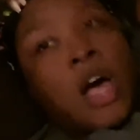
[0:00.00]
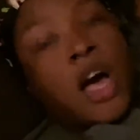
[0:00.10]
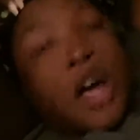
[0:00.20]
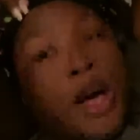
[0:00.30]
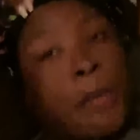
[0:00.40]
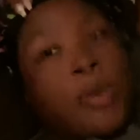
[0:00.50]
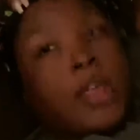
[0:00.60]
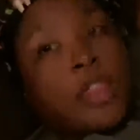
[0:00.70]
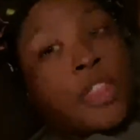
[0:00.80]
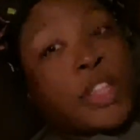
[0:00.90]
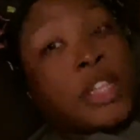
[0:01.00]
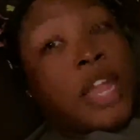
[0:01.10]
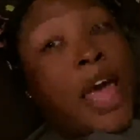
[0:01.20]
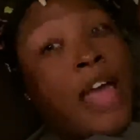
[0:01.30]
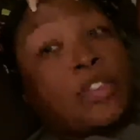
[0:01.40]
The
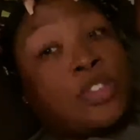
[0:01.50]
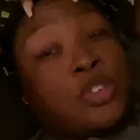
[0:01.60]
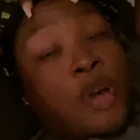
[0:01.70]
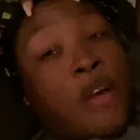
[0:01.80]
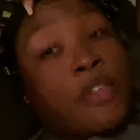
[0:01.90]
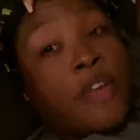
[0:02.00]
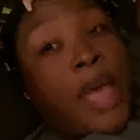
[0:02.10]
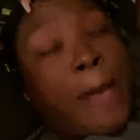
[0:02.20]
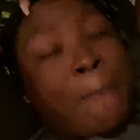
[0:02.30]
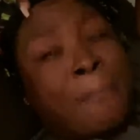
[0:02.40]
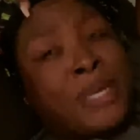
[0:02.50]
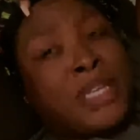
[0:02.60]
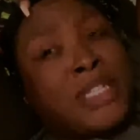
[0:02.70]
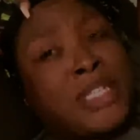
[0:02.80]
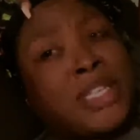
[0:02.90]
last two, however, had
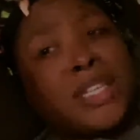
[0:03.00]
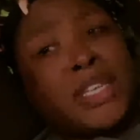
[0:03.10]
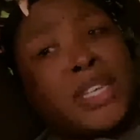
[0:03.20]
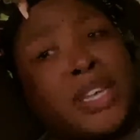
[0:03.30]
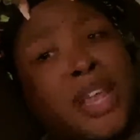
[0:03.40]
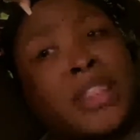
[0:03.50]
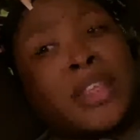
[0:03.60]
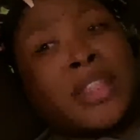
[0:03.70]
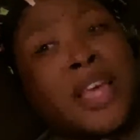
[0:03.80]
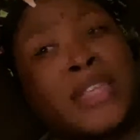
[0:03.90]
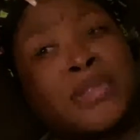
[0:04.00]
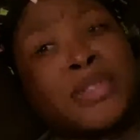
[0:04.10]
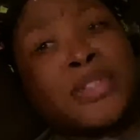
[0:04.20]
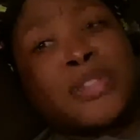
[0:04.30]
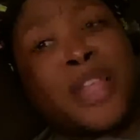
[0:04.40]
beets in it, and I think that's what,
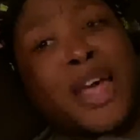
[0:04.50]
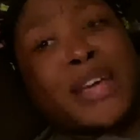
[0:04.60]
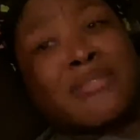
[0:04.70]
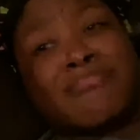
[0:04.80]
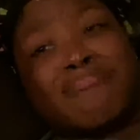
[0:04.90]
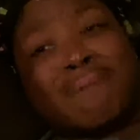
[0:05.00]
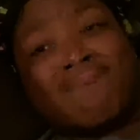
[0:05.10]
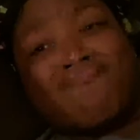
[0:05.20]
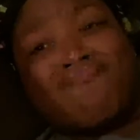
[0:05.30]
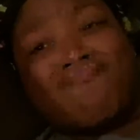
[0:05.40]
like, I